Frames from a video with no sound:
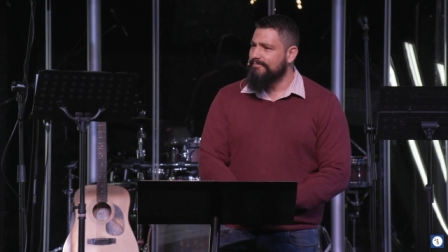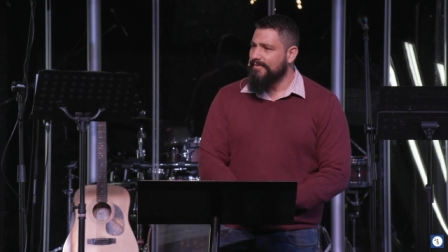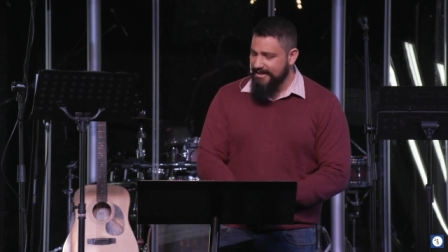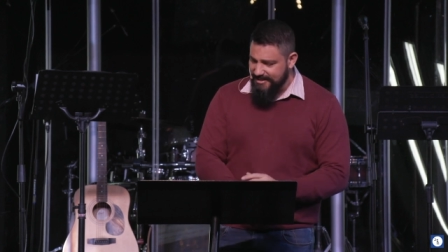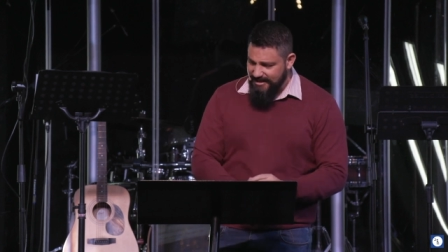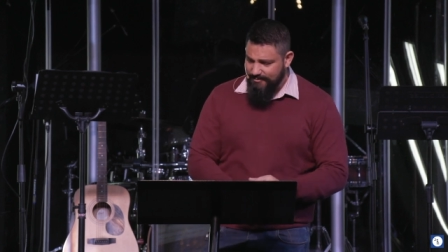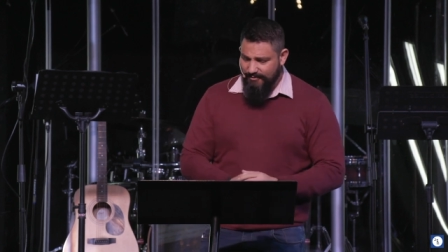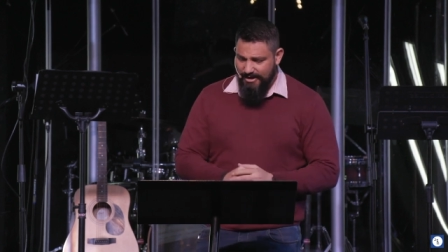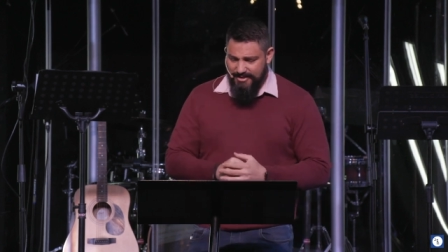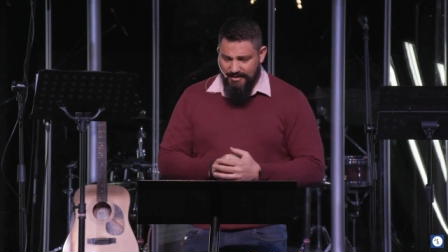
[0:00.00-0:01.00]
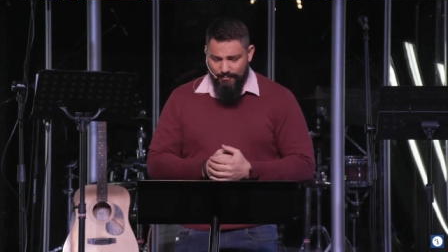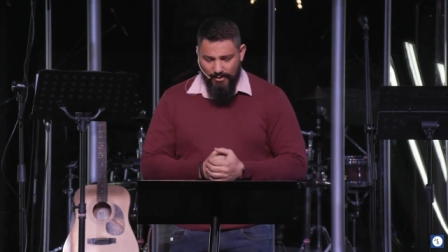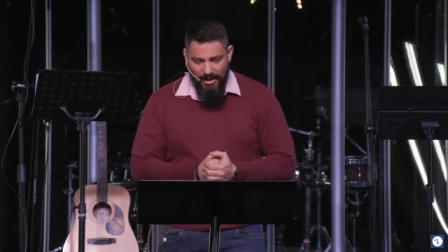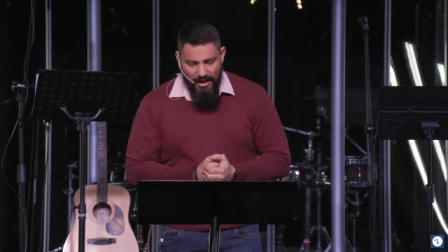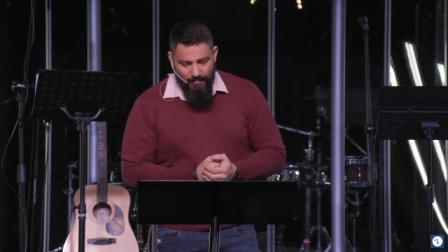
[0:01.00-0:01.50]
It seems very
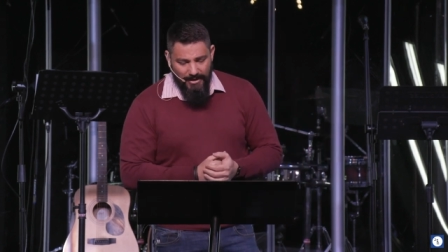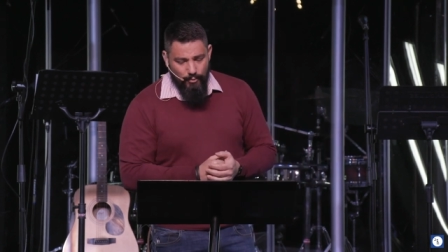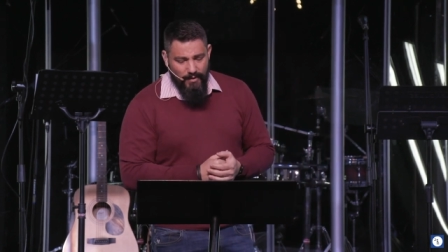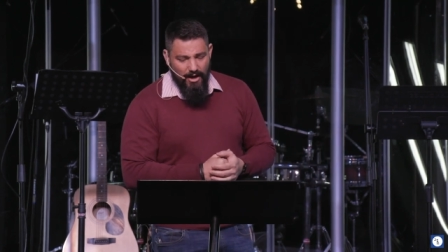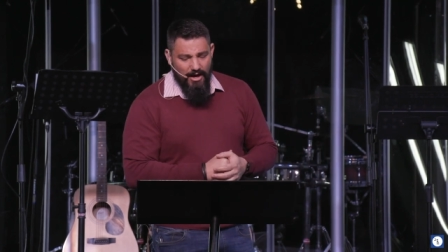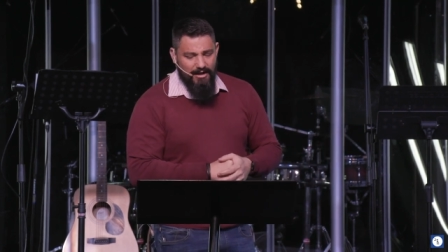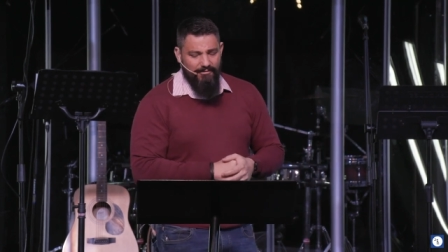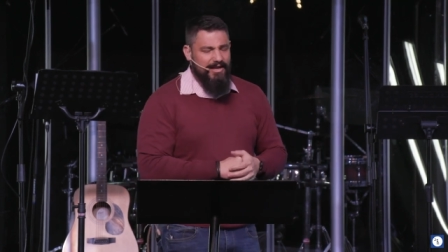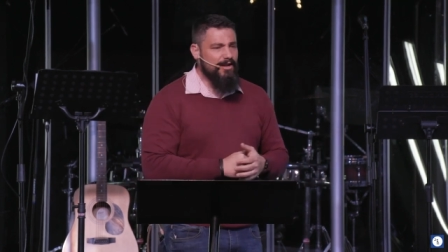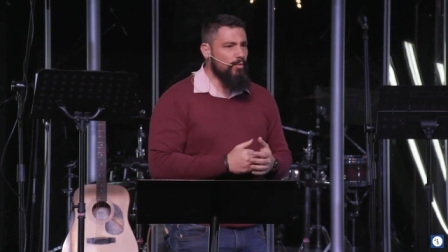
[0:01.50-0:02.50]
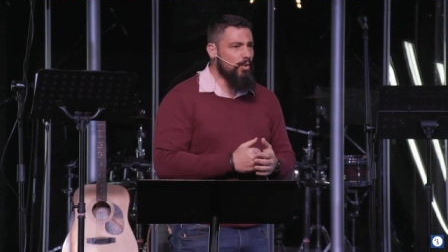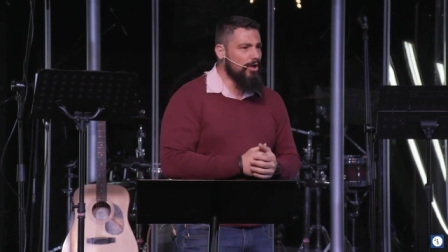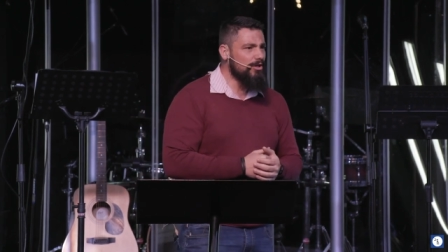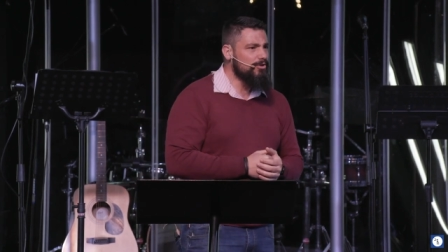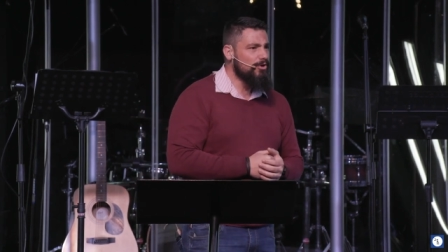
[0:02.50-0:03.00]
simple. But we are living in a
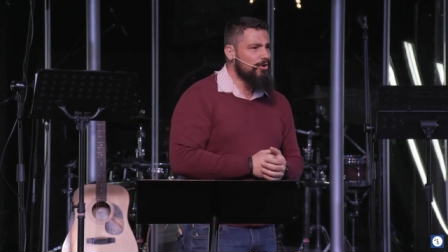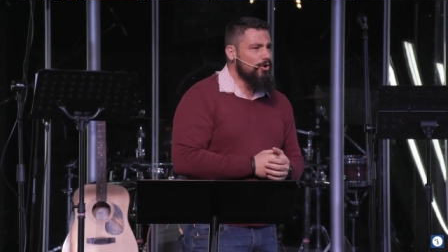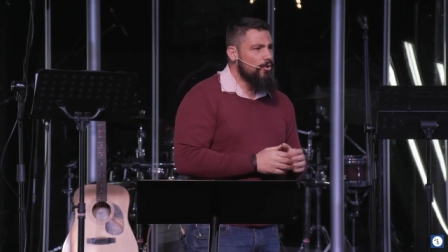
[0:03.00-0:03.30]
world